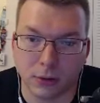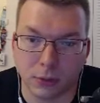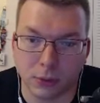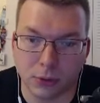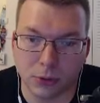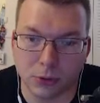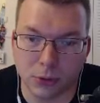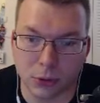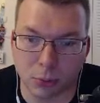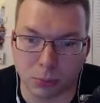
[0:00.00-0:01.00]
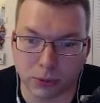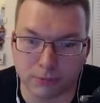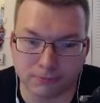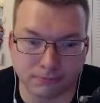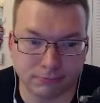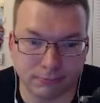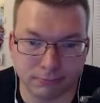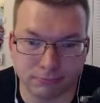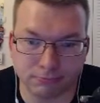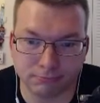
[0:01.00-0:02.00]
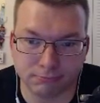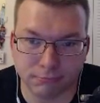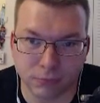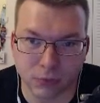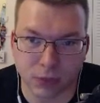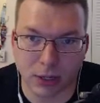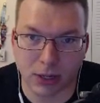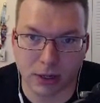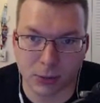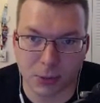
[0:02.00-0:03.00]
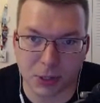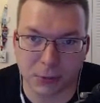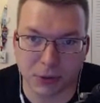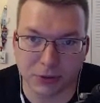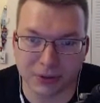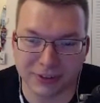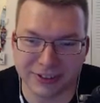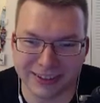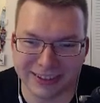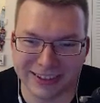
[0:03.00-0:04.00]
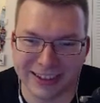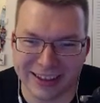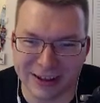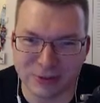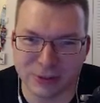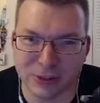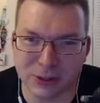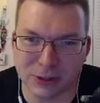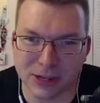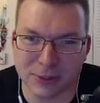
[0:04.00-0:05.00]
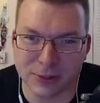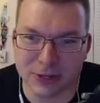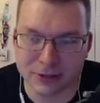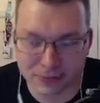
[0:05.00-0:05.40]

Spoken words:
We'll just hope. So not hitting spacebar. We're slowly coming in.